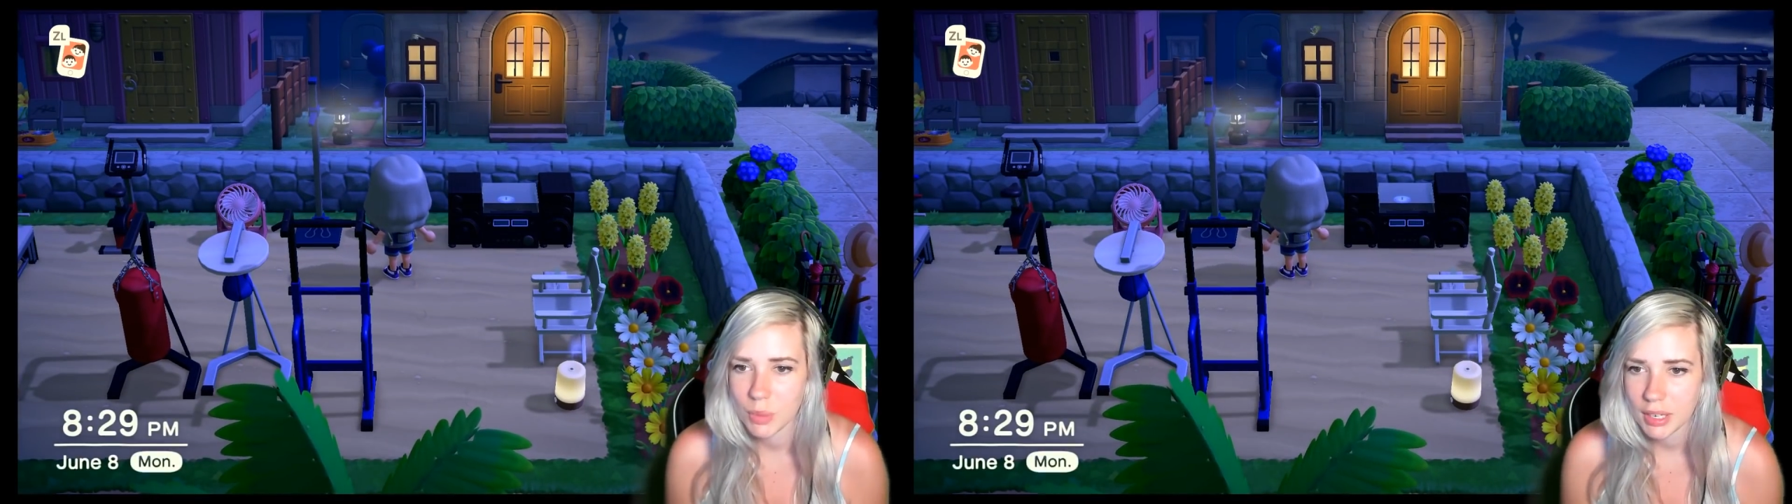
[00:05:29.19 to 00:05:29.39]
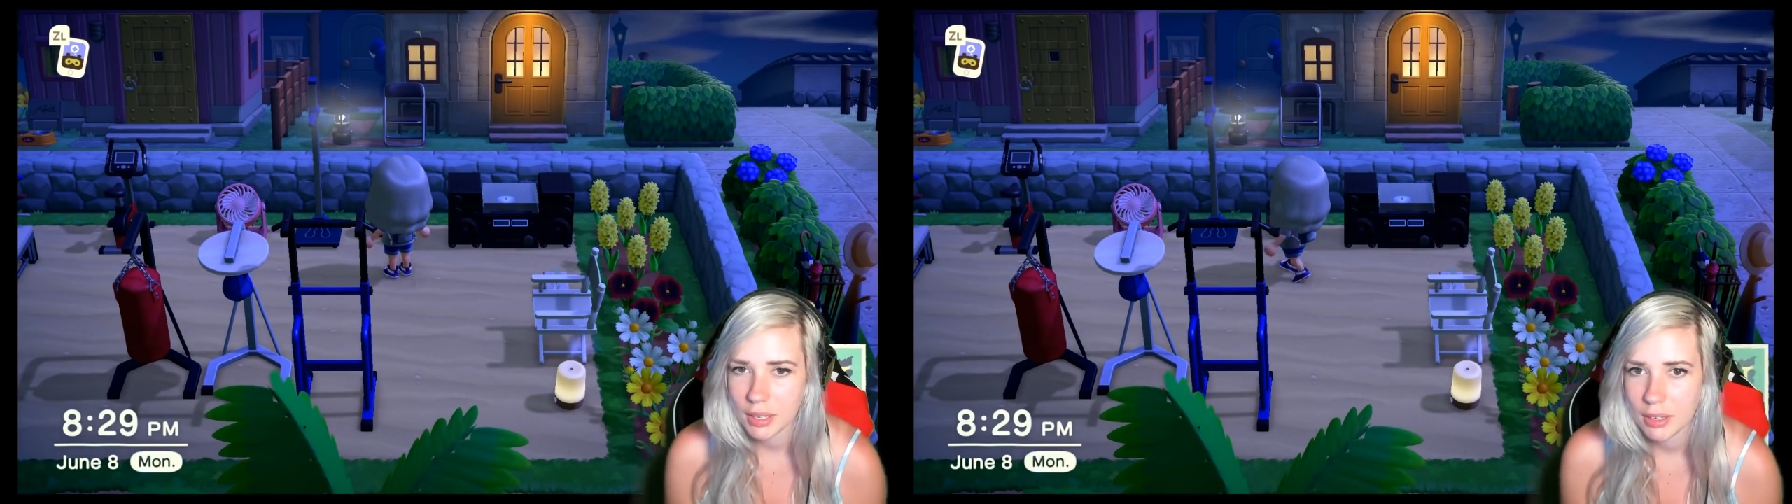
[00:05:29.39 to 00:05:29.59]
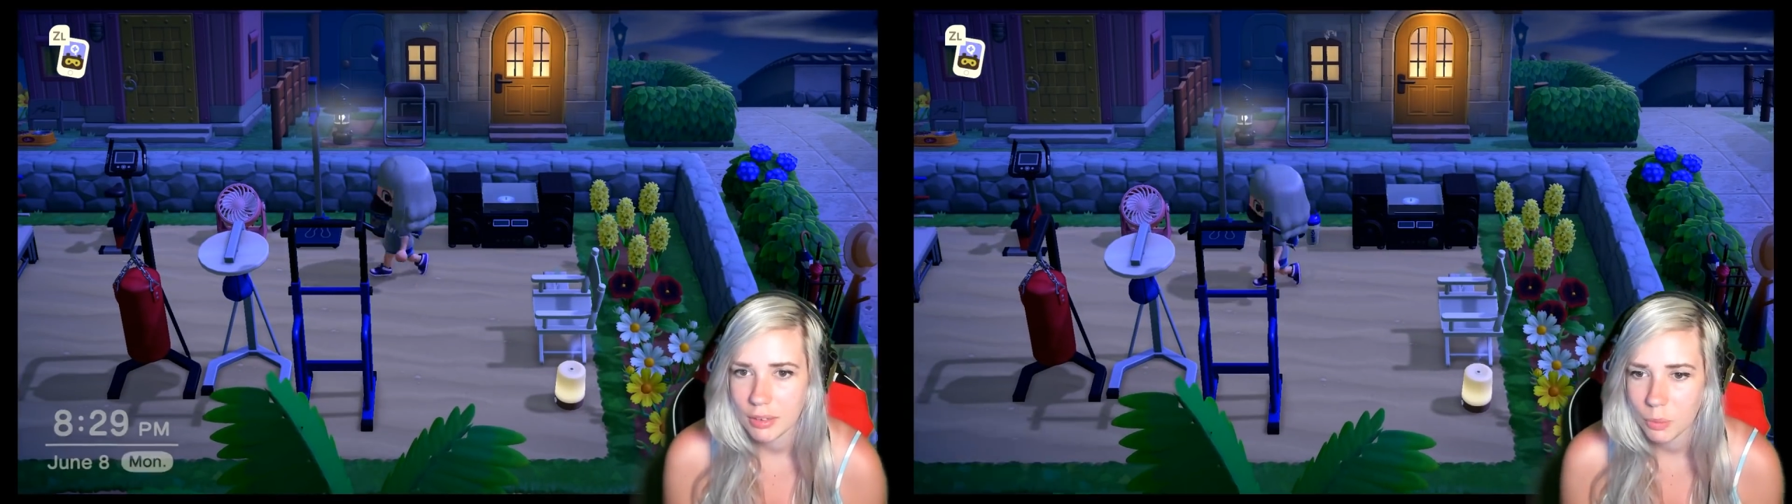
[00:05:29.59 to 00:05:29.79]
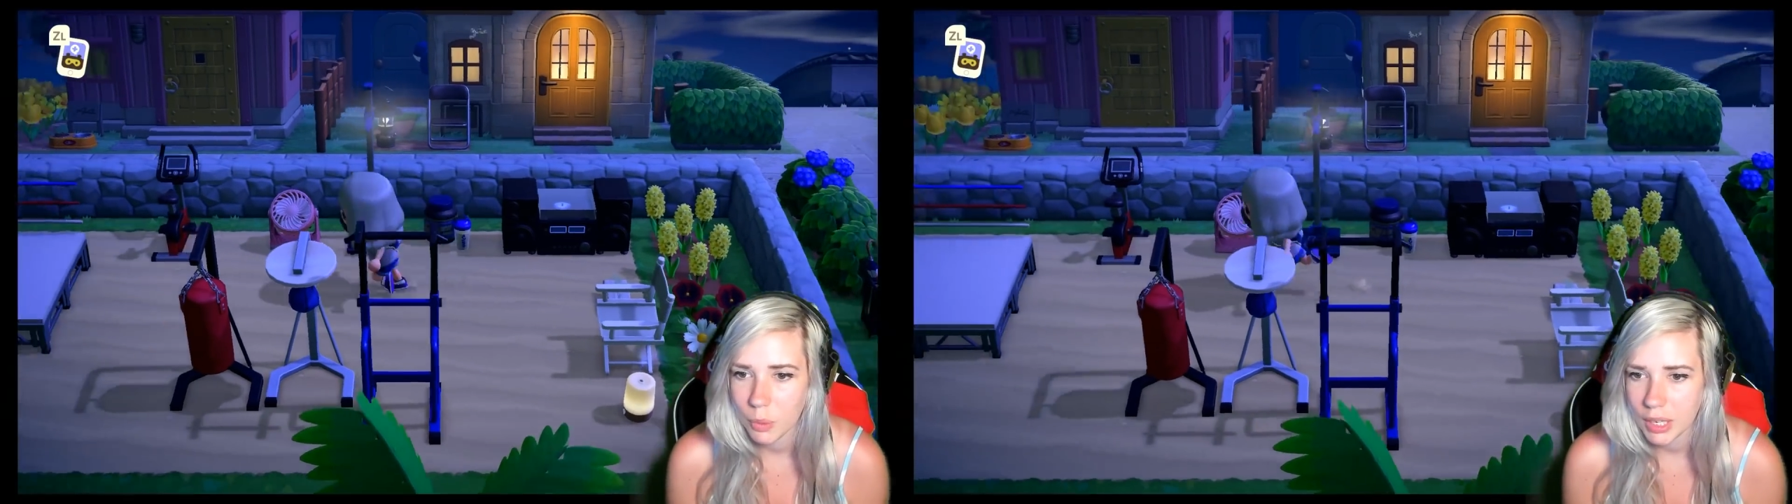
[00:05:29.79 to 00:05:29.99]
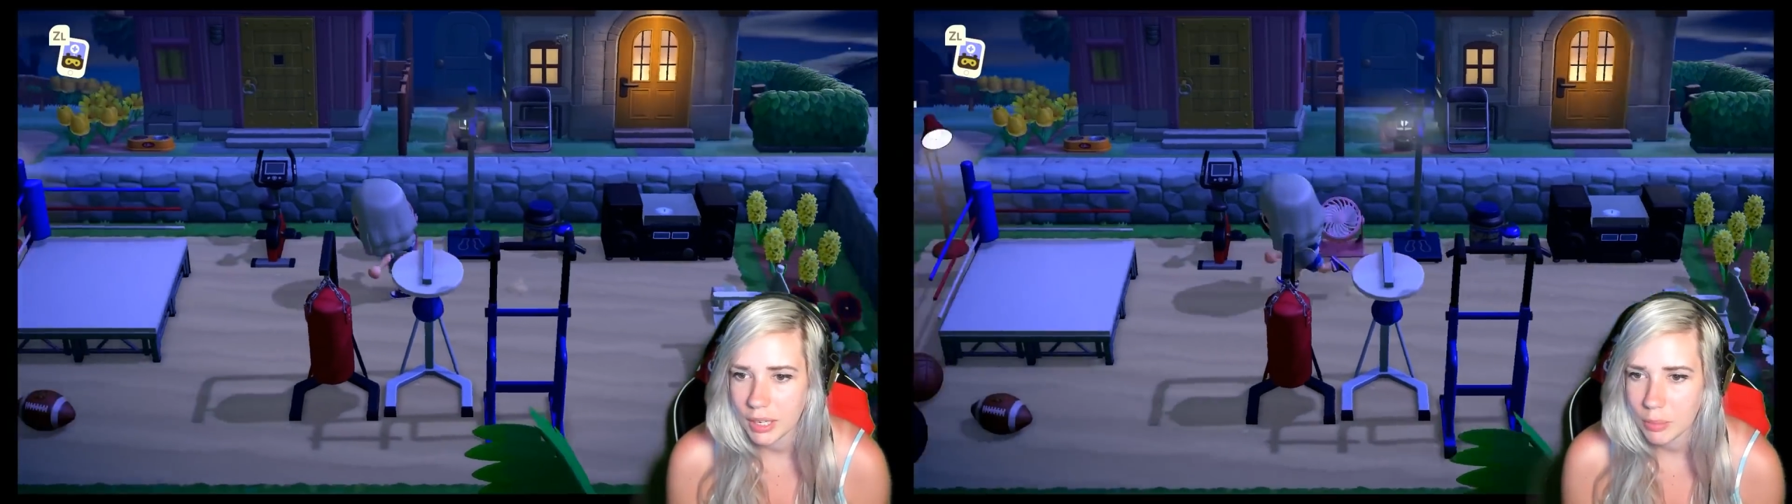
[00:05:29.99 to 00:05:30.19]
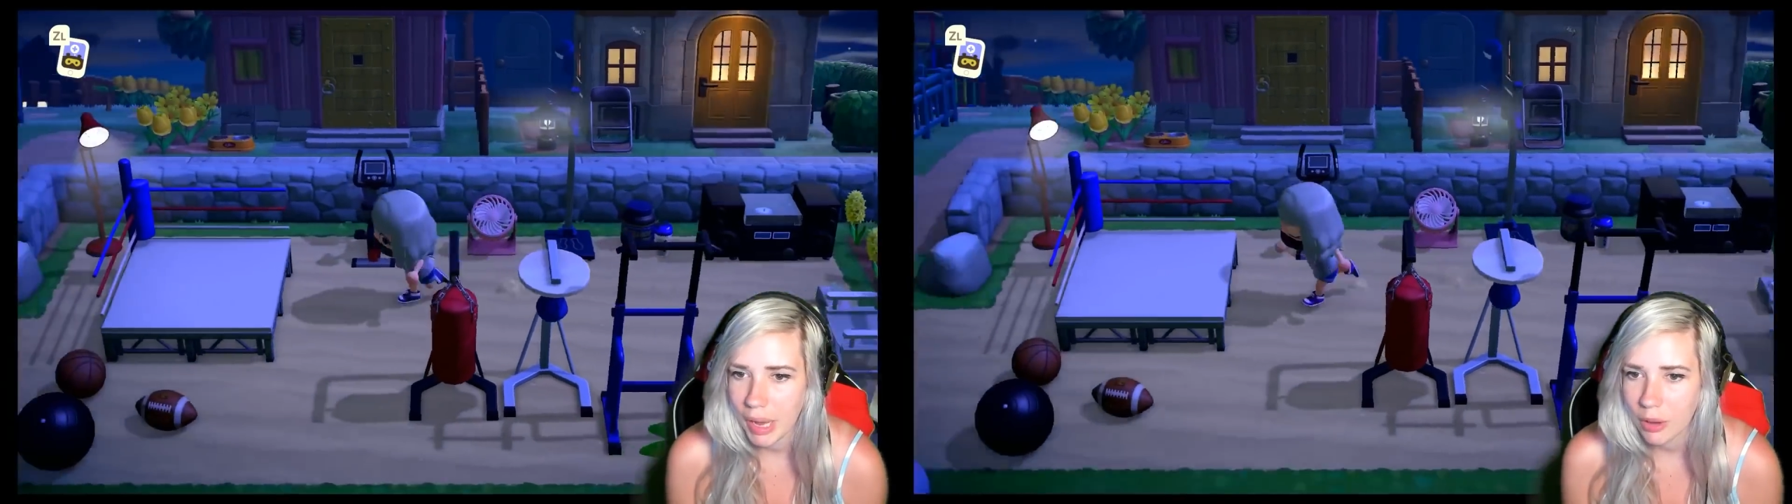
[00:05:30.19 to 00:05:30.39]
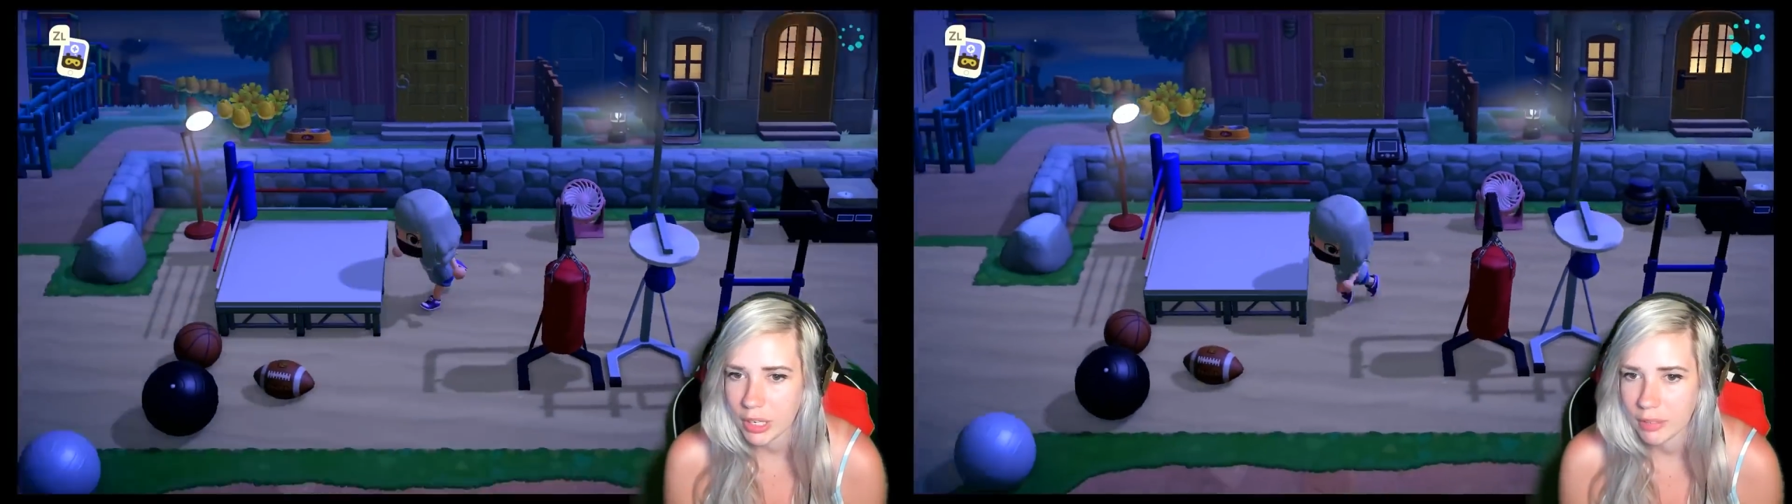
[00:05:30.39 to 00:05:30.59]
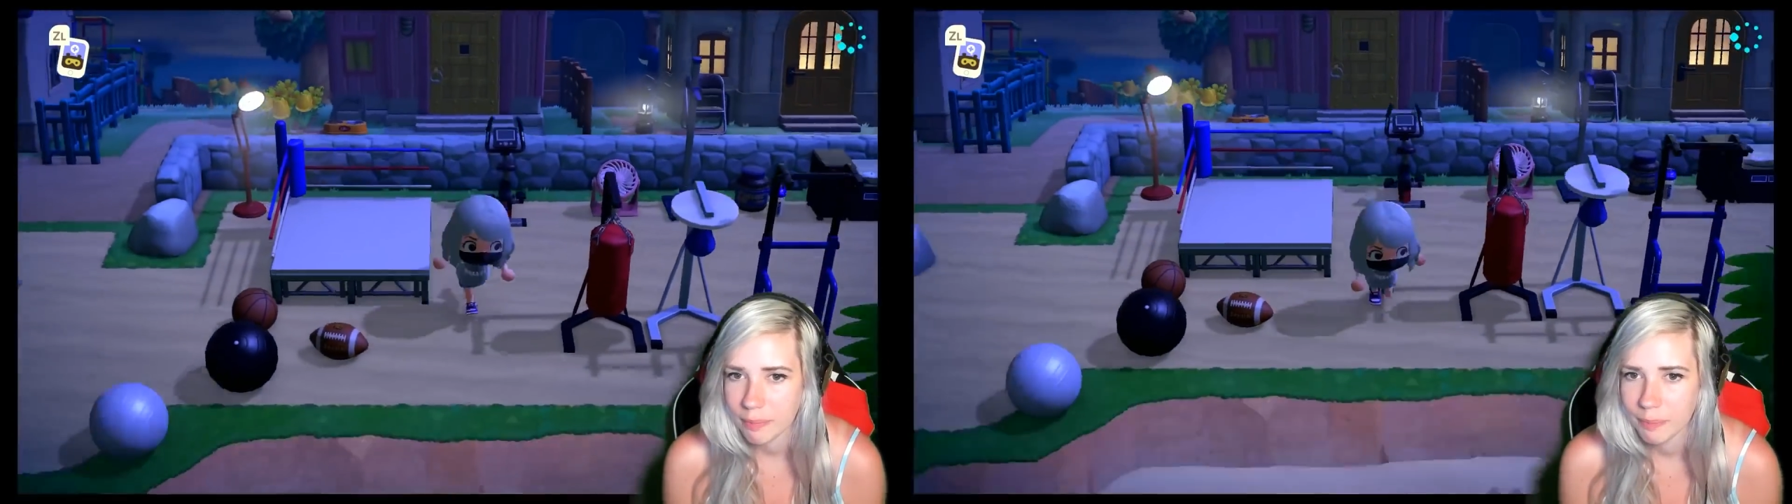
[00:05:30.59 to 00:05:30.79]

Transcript: We about it.